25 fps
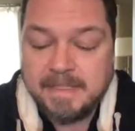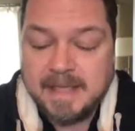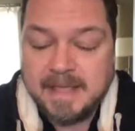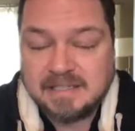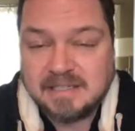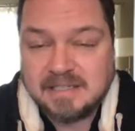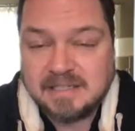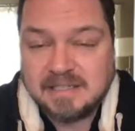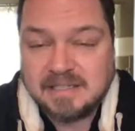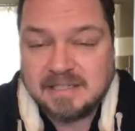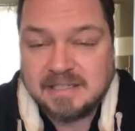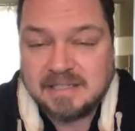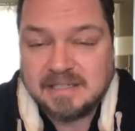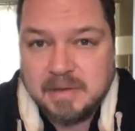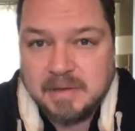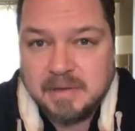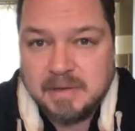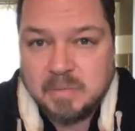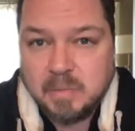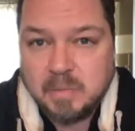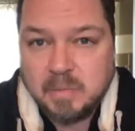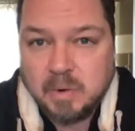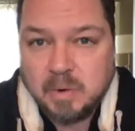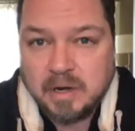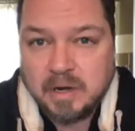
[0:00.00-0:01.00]
That seems to be
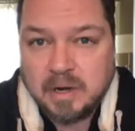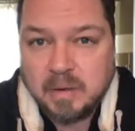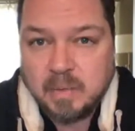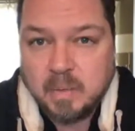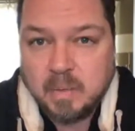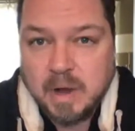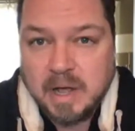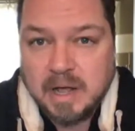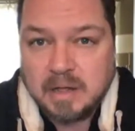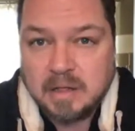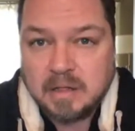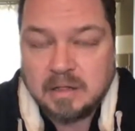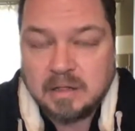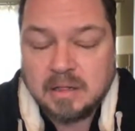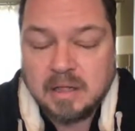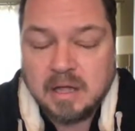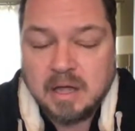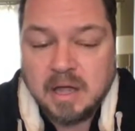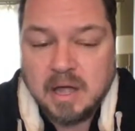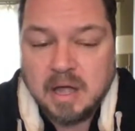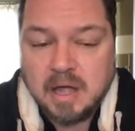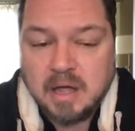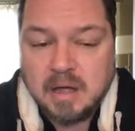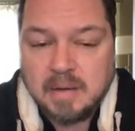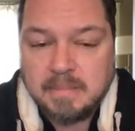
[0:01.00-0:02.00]
working well.
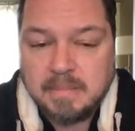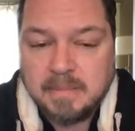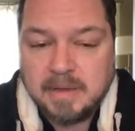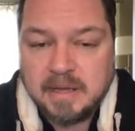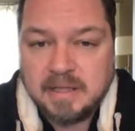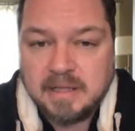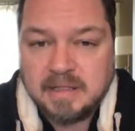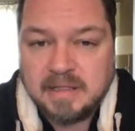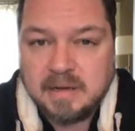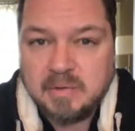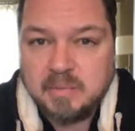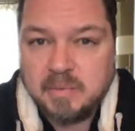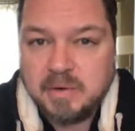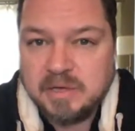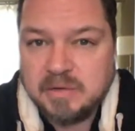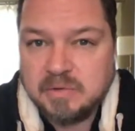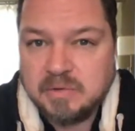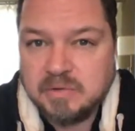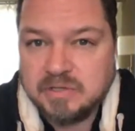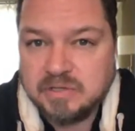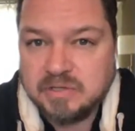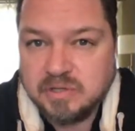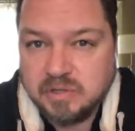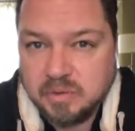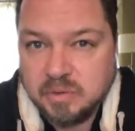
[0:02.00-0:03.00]
And then we
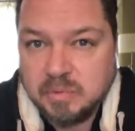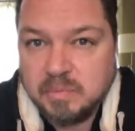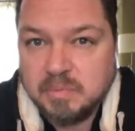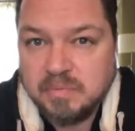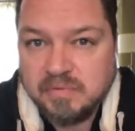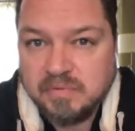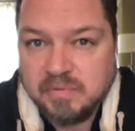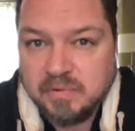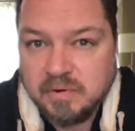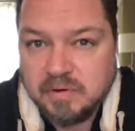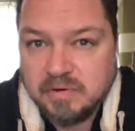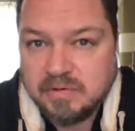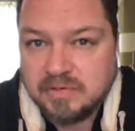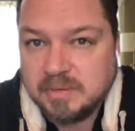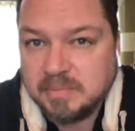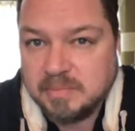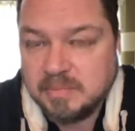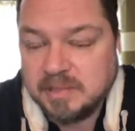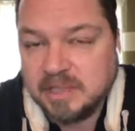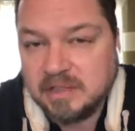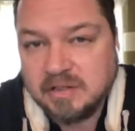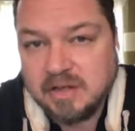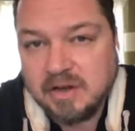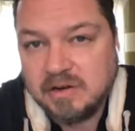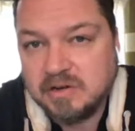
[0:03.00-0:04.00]
use Zoom for some
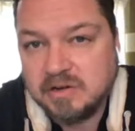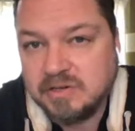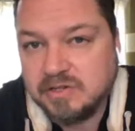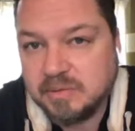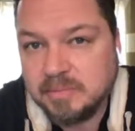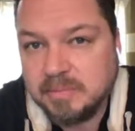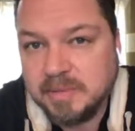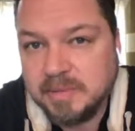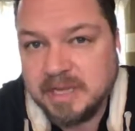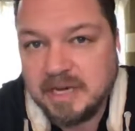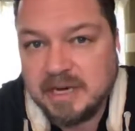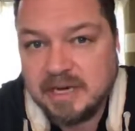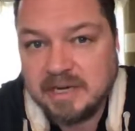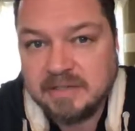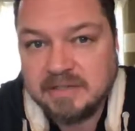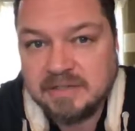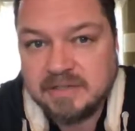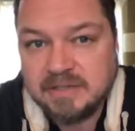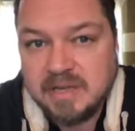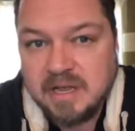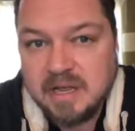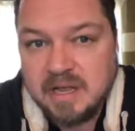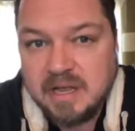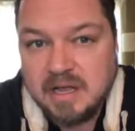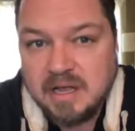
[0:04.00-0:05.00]
of the larger meetings
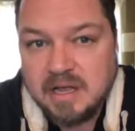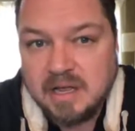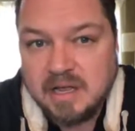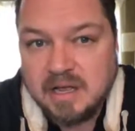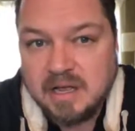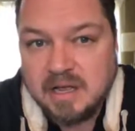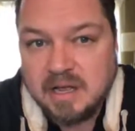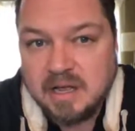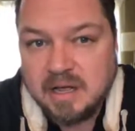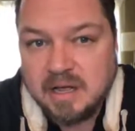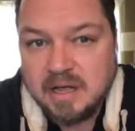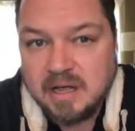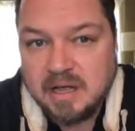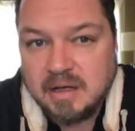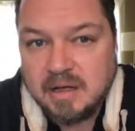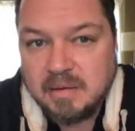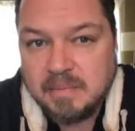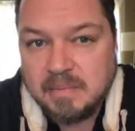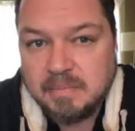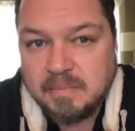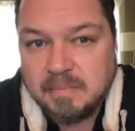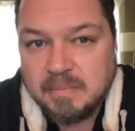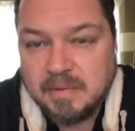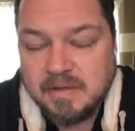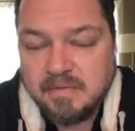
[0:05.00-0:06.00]

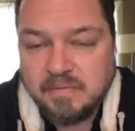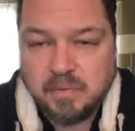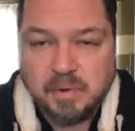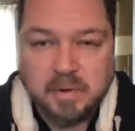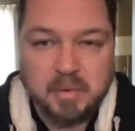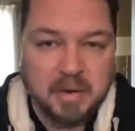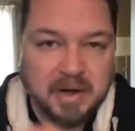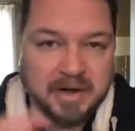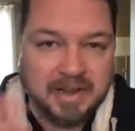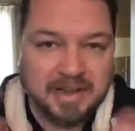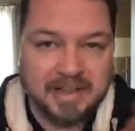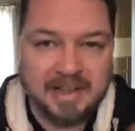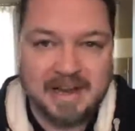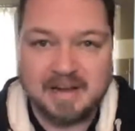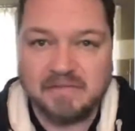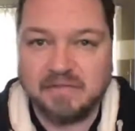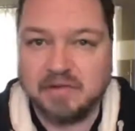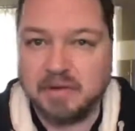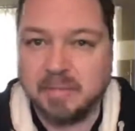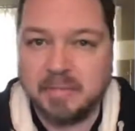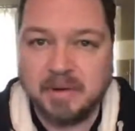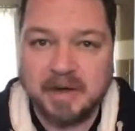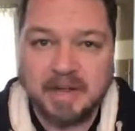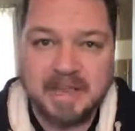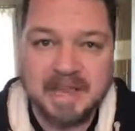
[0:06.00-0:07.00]
if we want to get
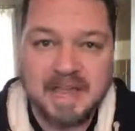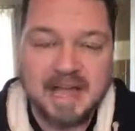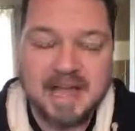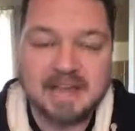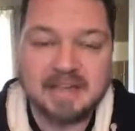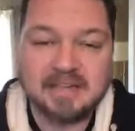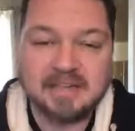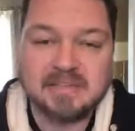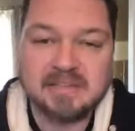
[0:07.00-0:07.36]
everybody on.